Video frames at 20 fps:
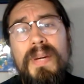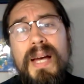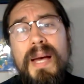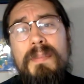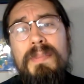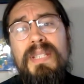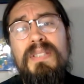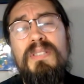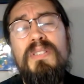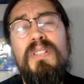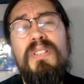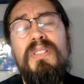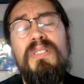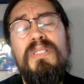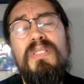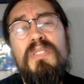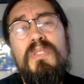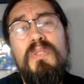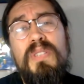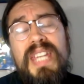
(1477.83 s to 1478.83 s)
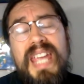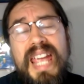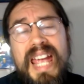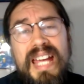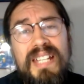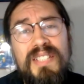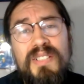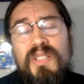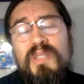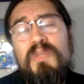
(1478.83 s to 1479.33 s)
I mean you can you
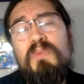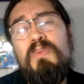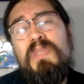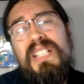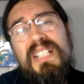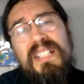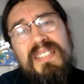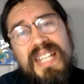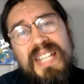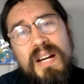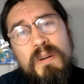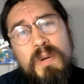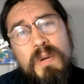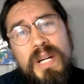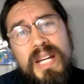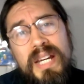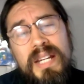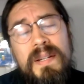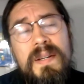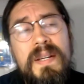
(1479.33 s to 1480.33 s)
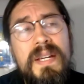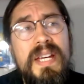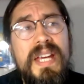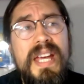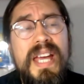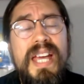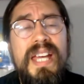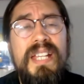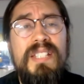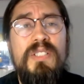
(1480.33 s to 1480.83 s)
can you could read it that way
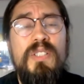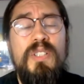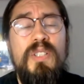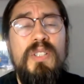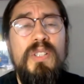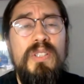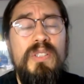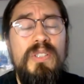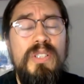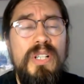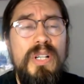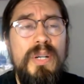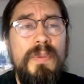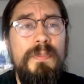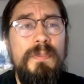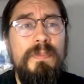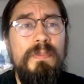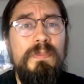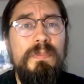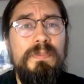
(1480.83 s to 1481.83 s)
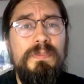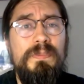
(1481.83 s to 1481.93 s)
and you could um,